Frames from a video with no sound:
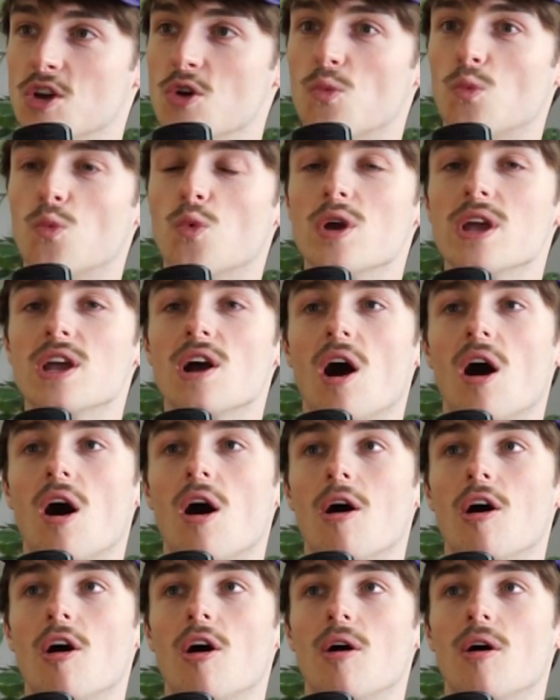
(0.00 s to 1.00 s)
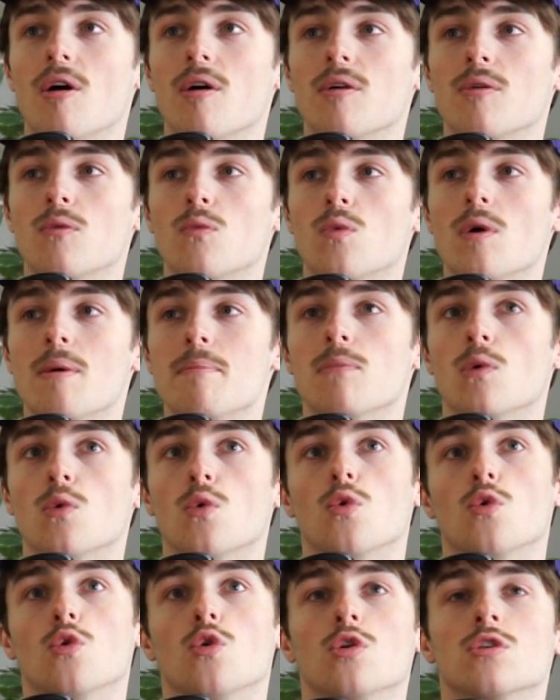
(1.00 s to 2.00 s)
We are, we're
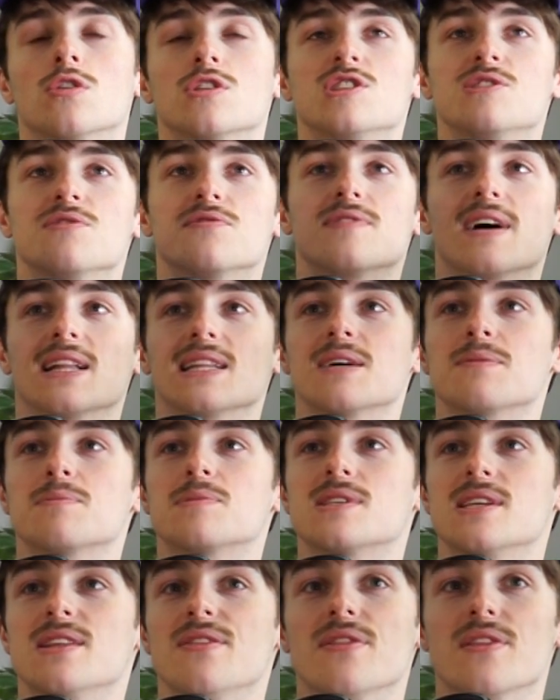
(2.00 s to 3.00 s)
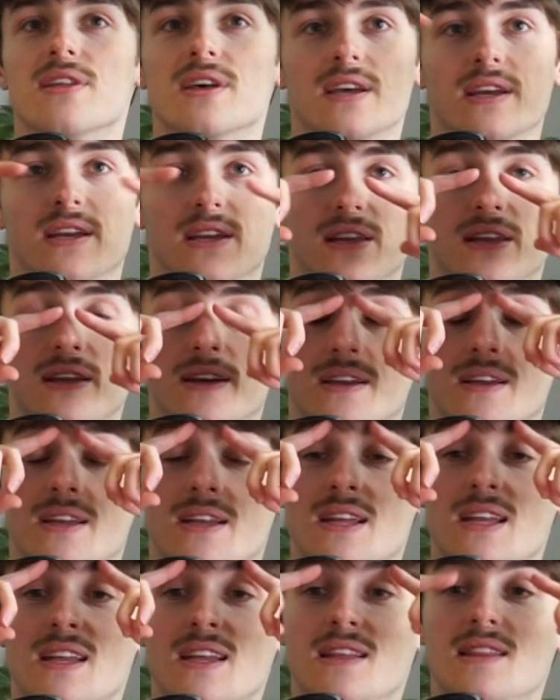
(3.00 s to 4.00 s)
more developed in the...
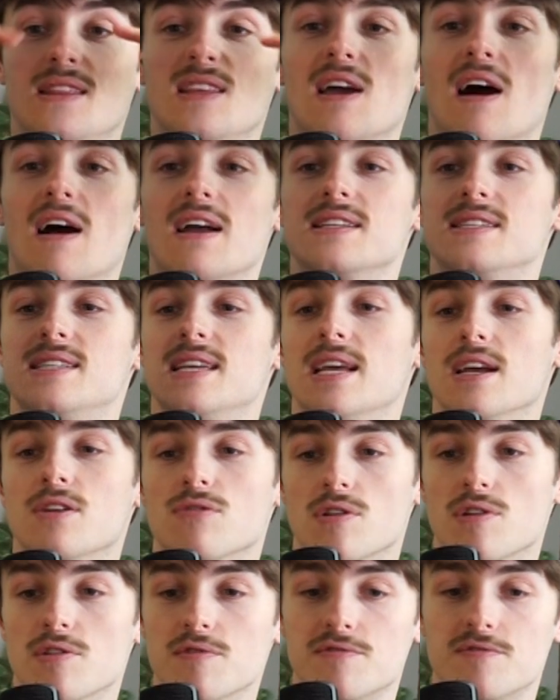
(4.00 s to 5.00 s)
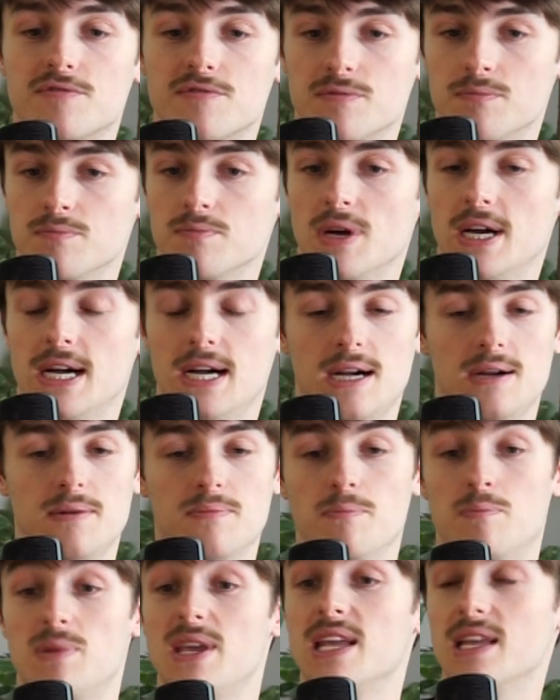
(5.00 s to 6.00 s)
the idea of
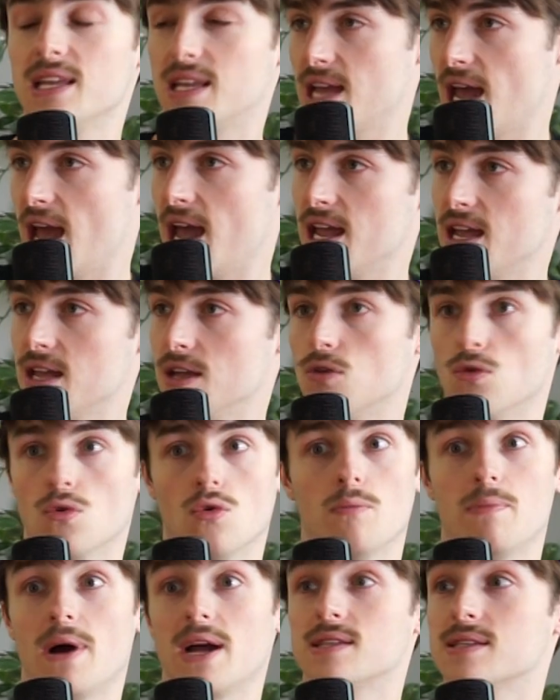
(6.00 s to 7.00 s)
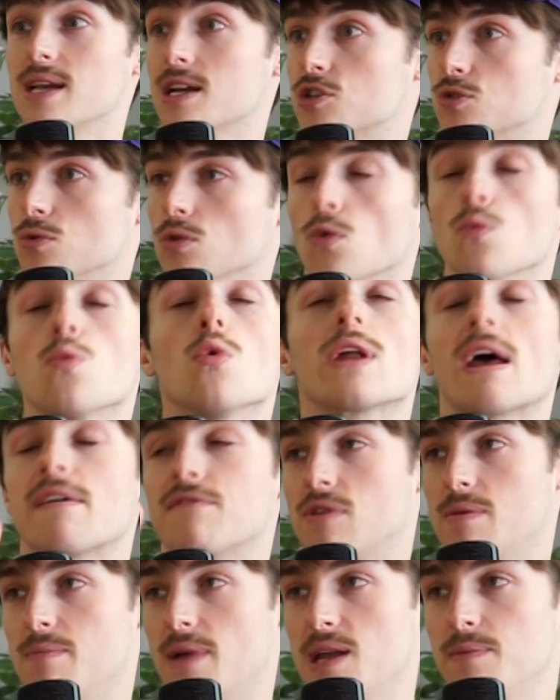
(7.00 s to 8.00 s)
um, being gay or bisexual,
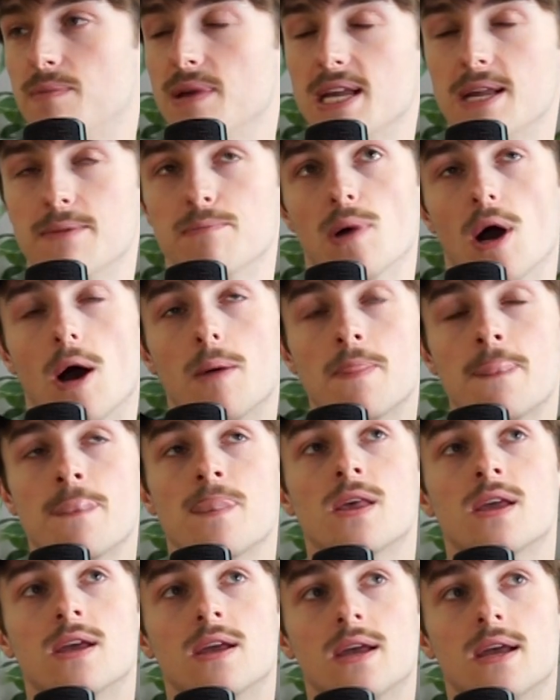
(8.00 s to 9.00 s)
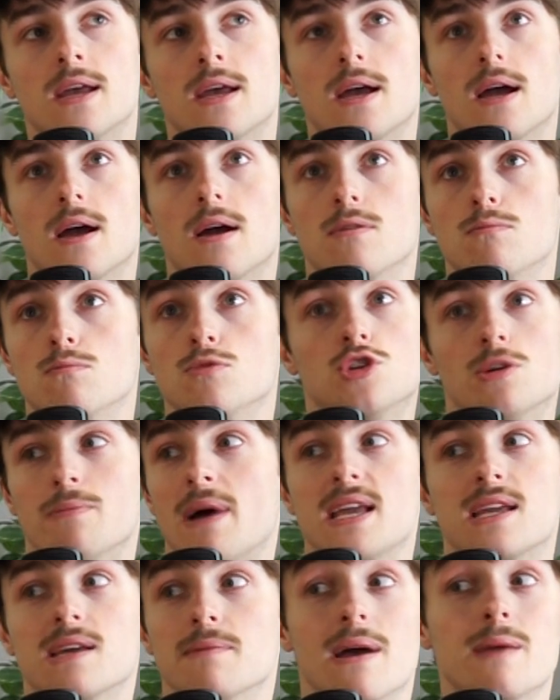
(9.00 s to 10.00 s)
whatever it may be, but
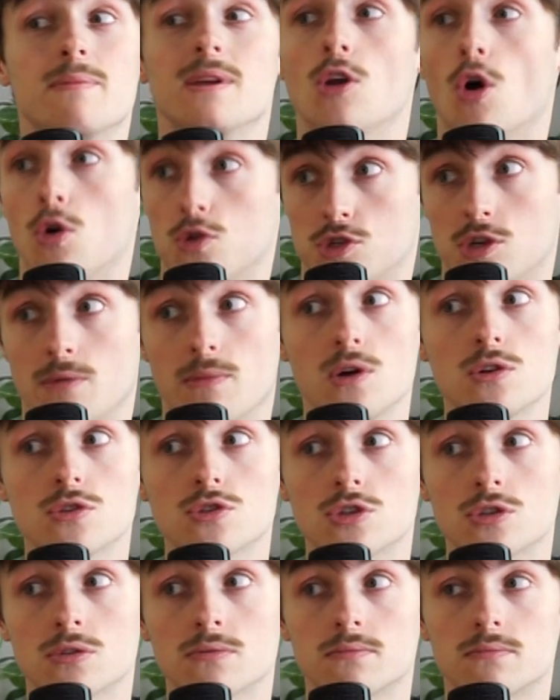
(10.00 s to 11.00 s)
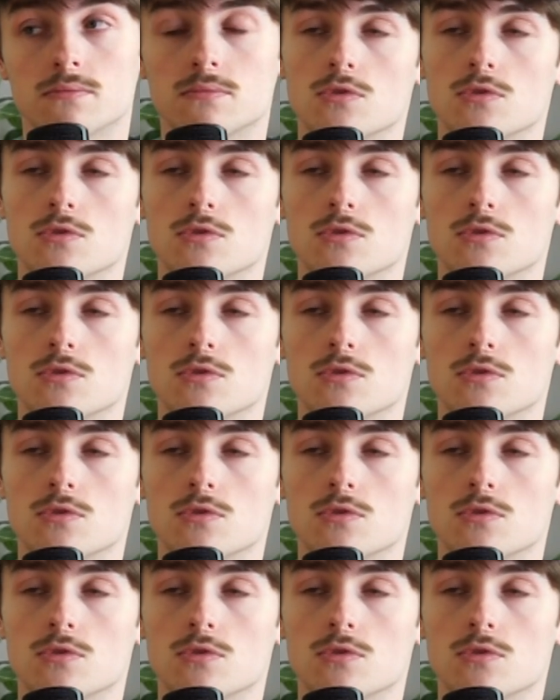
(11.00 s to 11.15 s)
Jamaica maybe not so much.